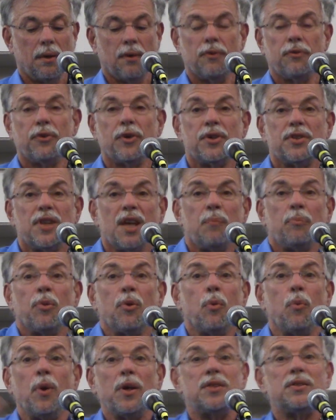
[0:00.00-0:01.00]
For example,
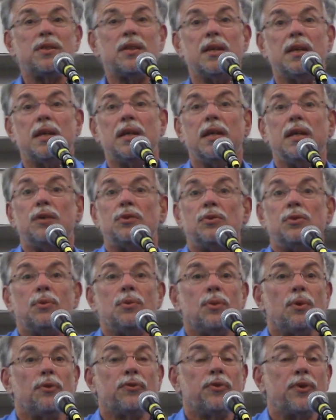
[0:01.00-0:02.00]
what's the key
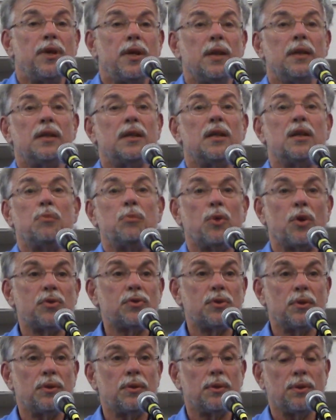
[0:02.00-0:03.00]
tool for healing
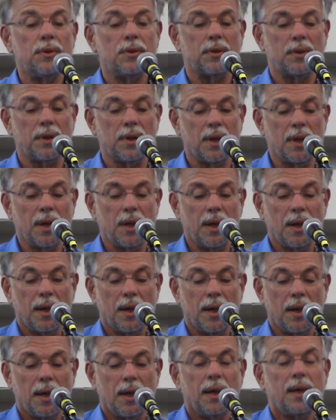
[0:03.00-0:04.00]
emotional hurt?
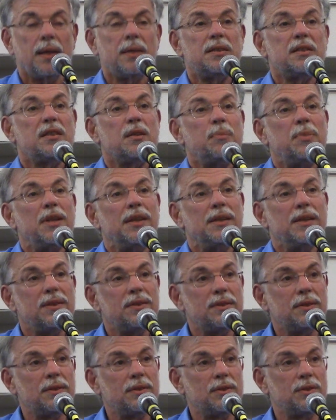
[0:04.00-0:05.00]
It's to be
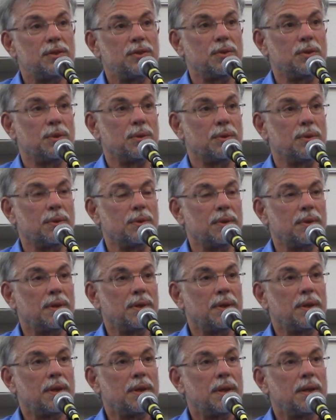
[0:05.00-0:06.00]
listened to
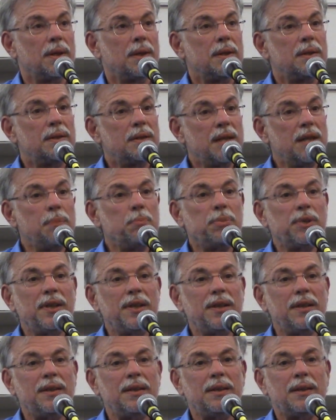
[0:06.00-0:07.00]

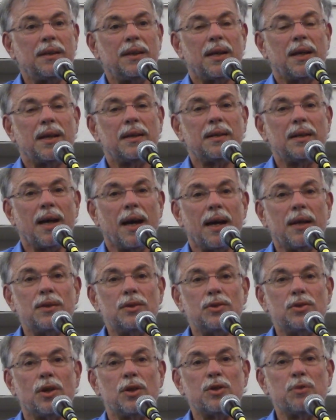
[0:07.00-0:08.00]
deeply and
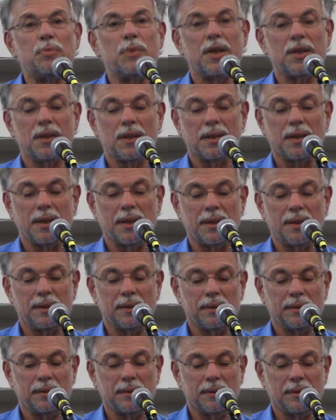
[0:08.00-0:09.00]
non-judgmentally.
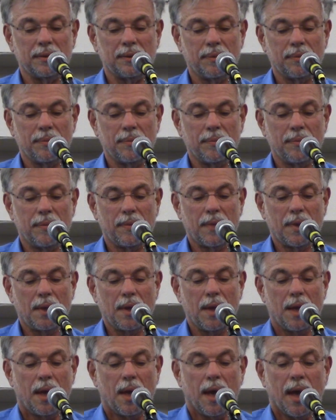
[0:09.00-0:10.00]

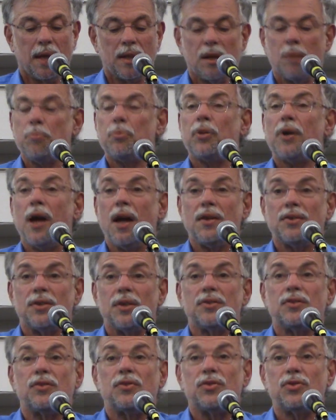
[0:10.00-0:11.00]
And the
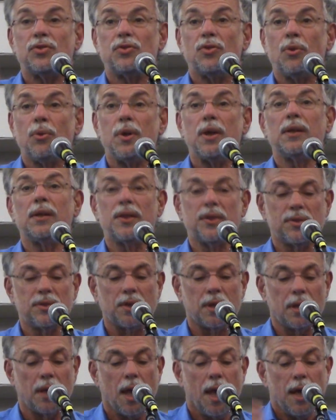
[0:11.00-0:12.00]
process of story
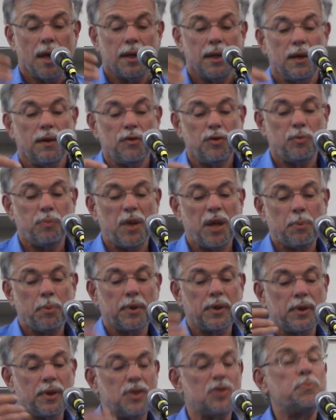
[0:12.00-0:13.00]
listening gives people
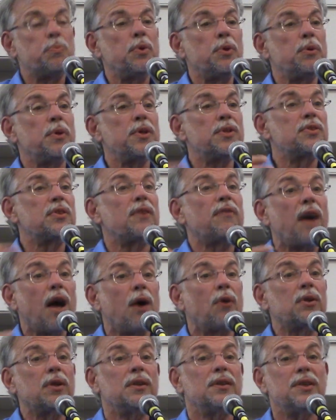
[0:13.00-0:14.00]
an experience of
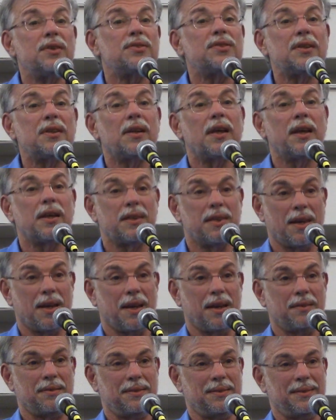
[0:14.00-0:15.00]
how to listen like
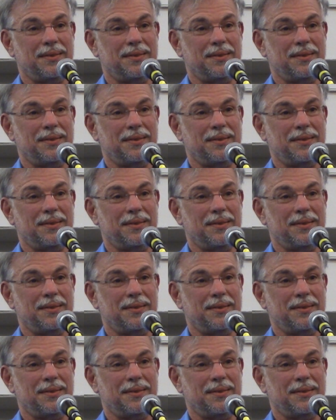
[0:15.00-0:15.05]
that.